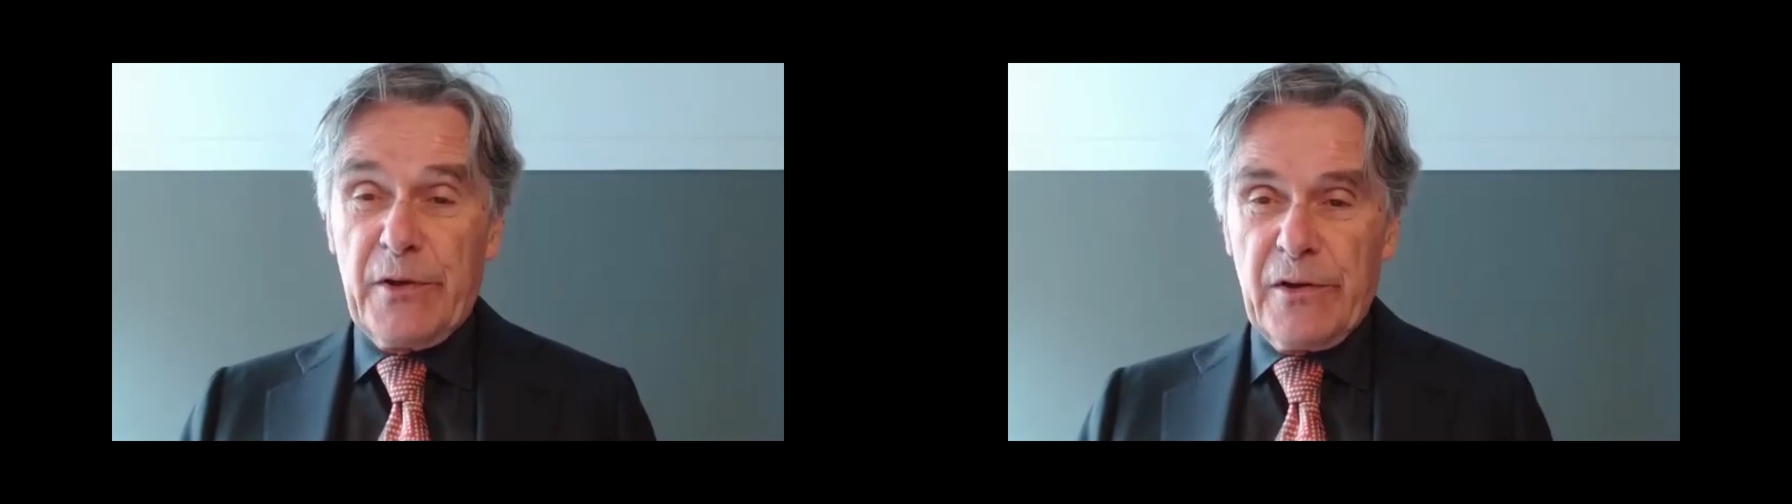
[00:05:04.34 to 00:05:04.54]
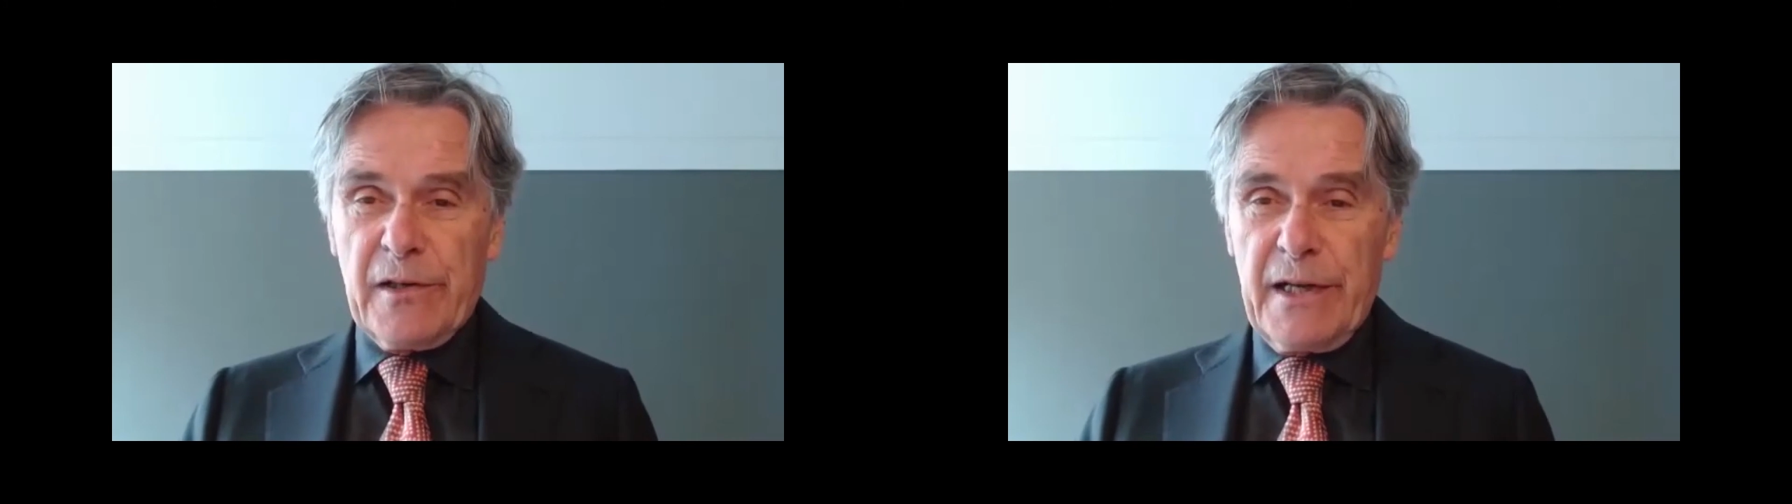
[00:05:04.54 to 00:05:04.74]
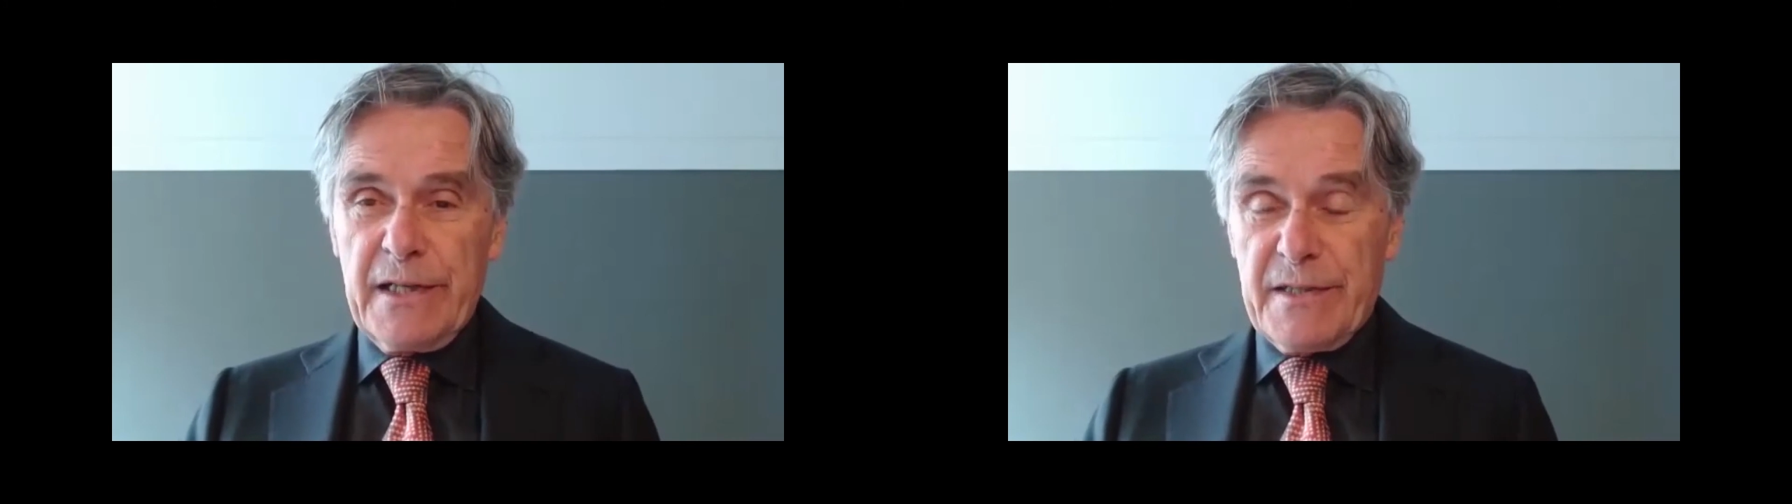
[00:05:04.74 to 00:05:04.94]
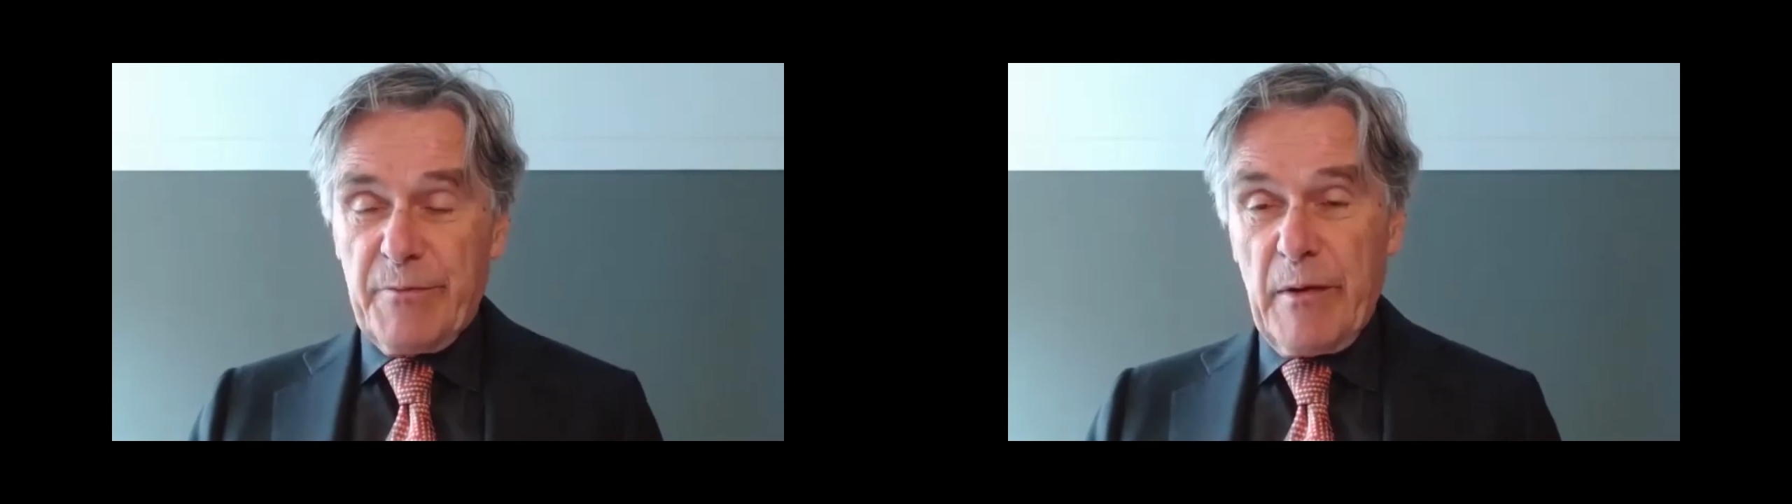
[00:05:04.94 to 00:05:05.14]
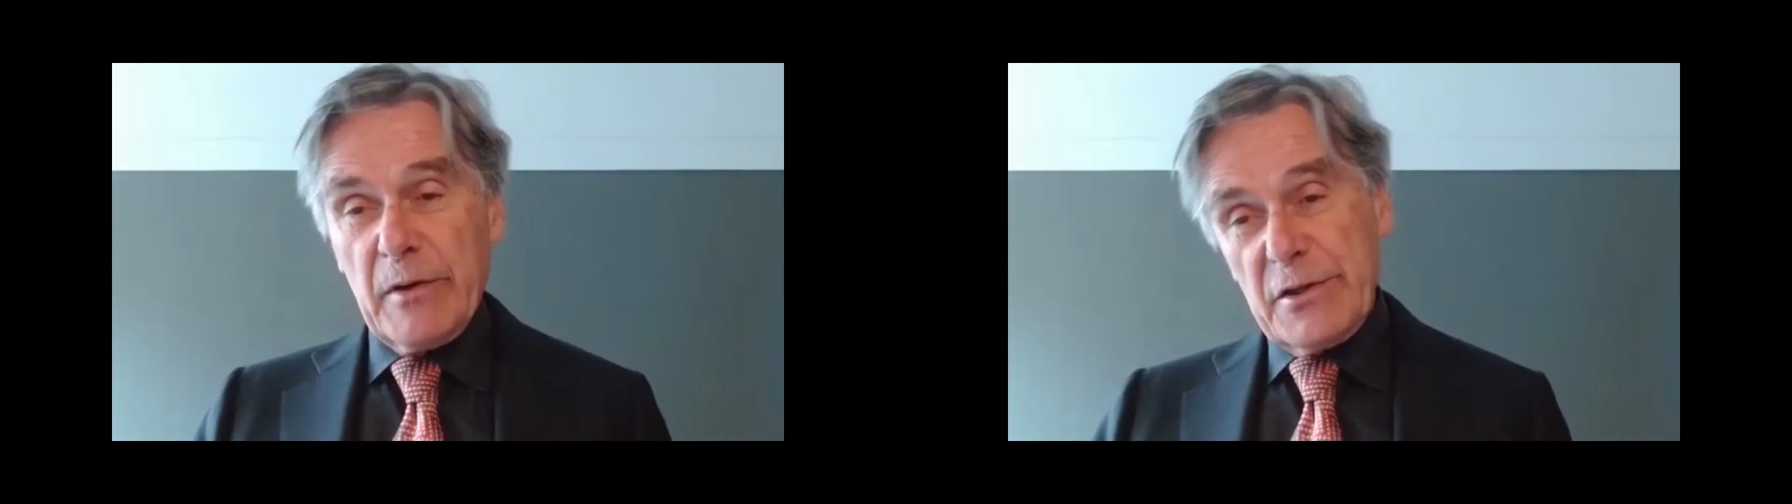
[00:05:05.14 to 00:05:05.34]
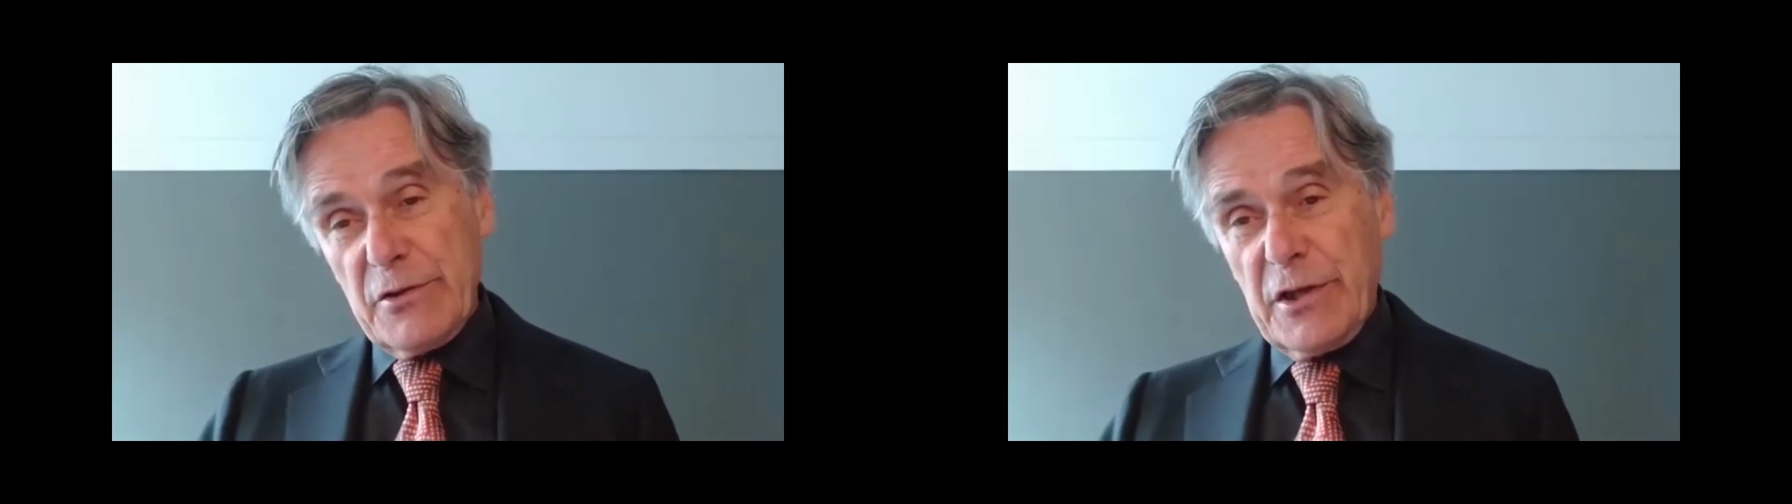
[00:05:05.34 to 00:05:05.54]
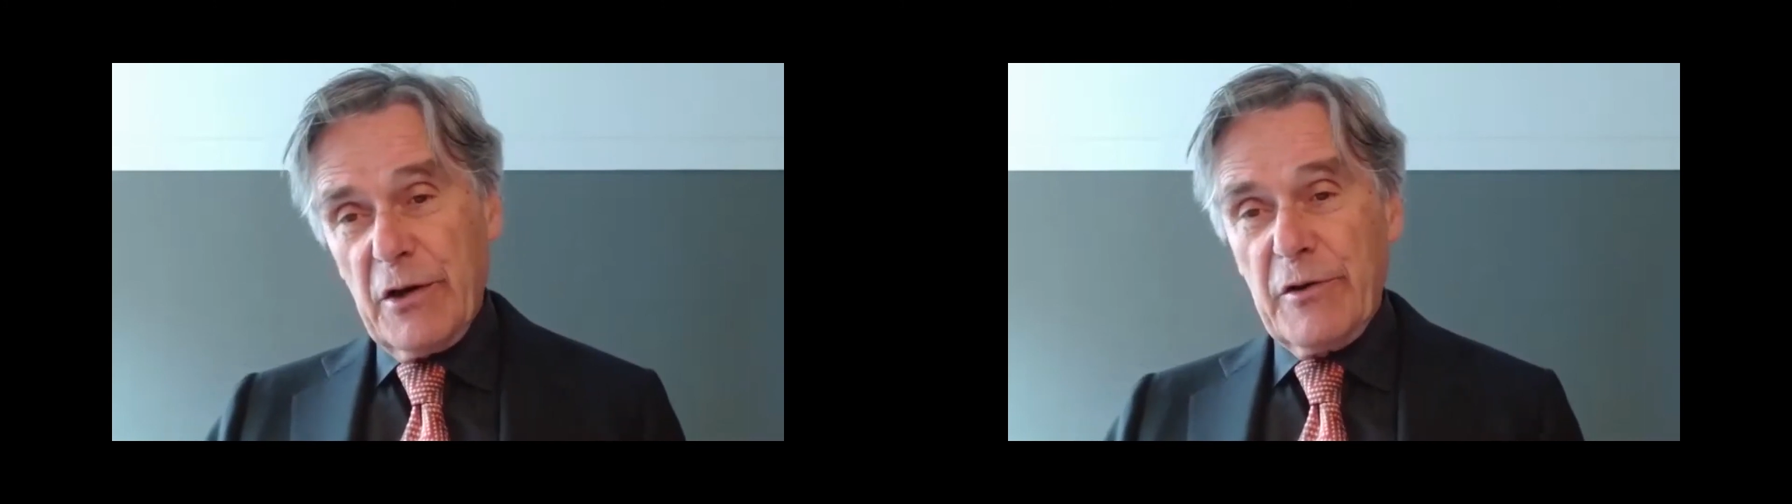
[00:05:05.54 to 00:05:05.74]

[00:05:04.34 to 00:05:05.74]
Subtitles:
not least, we want to show